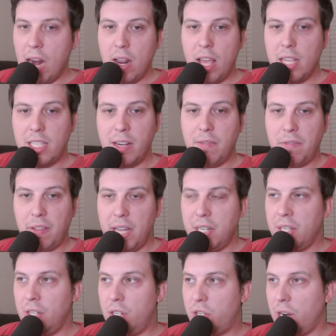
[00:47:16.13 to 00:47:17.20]
is
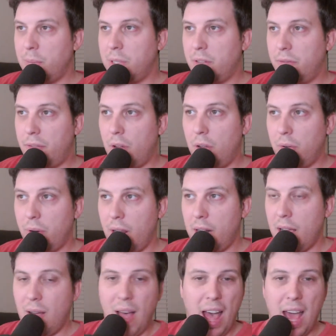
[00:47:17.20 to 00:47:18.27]
inflation Trump's fault right
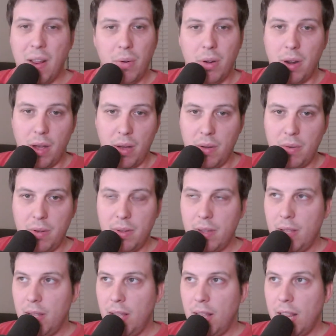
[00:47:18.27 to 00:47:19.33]
now? I don't know.
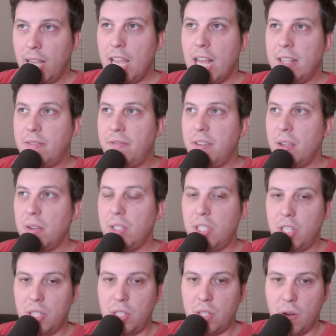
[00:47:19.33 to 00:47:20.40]
It feels
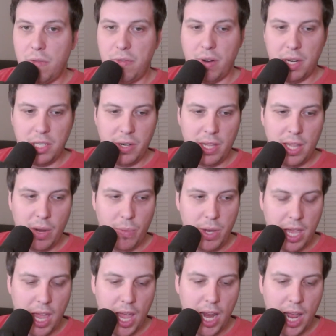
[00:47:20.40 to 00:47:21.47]
just so frustrating that we
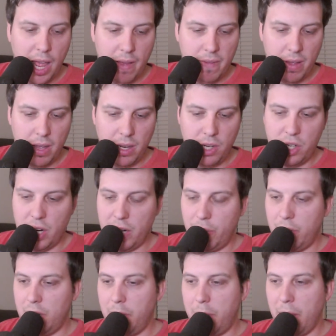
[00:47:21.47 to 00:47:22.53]
can't have a
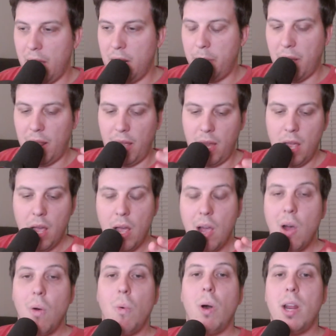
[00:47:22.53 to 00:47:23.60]
genuine debate about
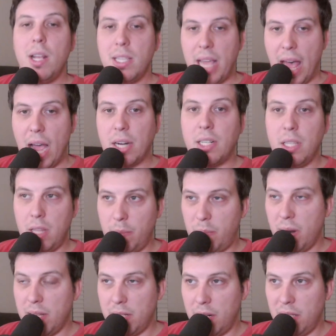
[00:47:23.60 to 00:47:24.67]
what is actually the
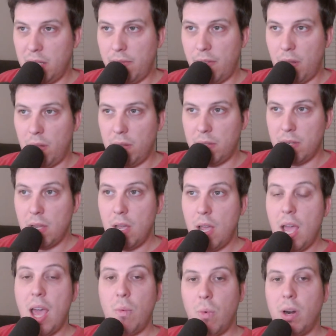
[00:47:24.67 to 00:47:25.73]
president's fault
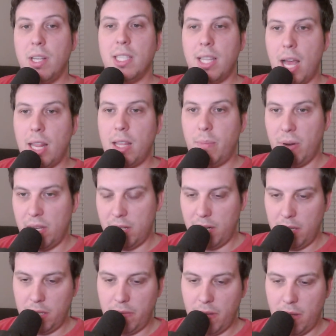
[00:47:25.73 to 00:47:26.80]
and what is not the
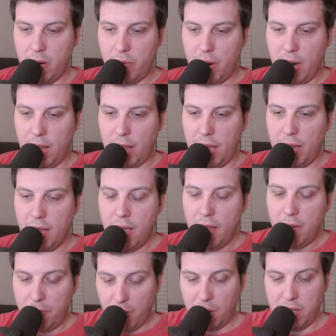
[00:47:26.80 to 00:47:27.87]
president's fault, right?
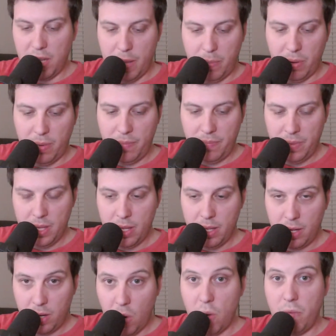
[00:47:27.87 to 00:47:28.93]
For example,
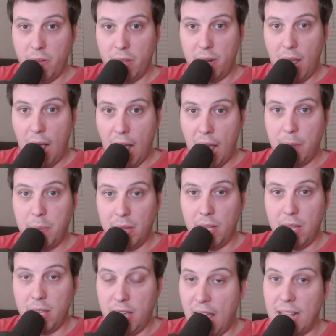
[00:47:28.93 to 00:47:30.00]
COVID. I
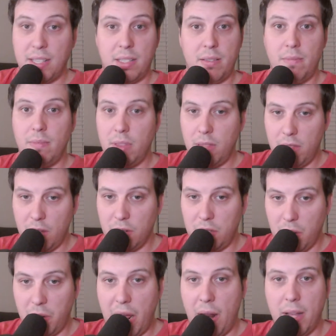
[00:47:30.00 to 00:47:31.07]
believe, yes, there's
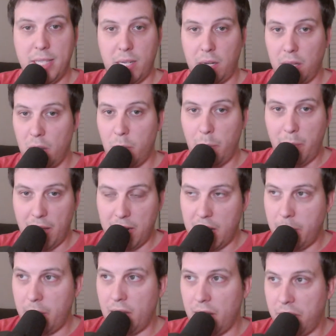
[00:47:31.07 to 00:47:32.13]
no doubt it's a global
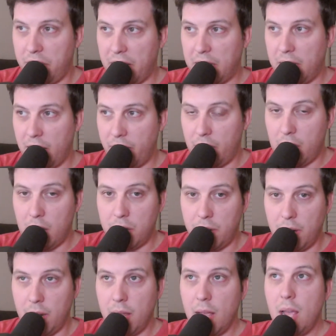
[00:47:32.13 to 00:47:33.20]
pandemic. It affected every
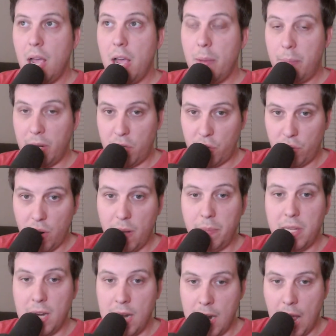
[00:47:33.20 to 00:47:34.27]
country, but
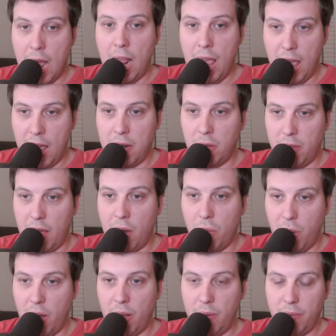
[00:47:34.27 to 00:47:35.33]
Trump did not handle that
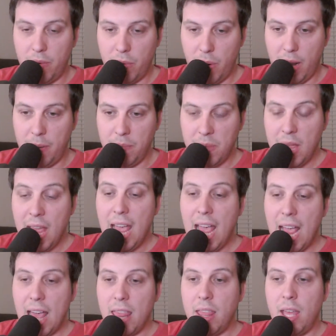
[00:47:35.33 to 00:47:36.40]
well, right?
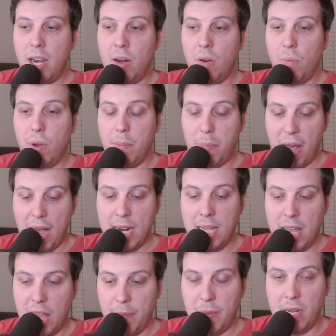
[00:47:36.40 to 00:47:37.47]
And then when Biden
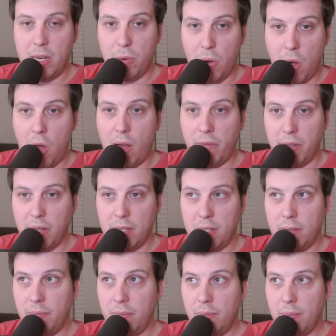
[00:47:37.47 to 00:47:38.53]
came into
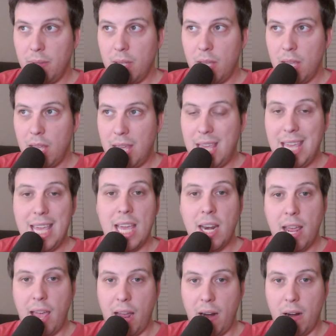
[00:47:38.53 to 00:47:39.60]
office, he
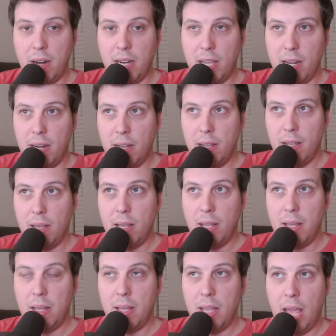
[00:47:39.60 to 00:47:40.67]
inherited
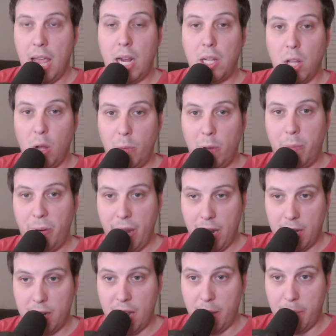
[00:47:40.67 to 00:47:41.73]
a global
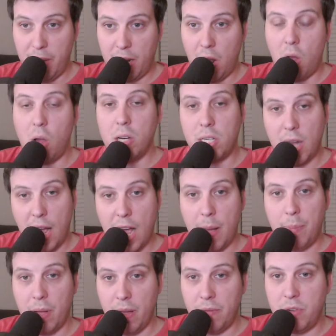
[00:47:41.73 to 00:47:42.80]
pandemic on
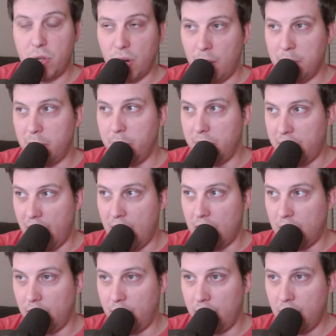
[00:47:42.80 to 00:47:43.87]
top of Trump's
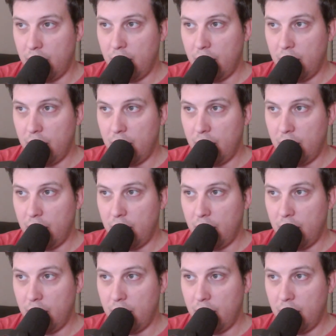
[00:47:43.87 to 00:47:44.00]
mishandling.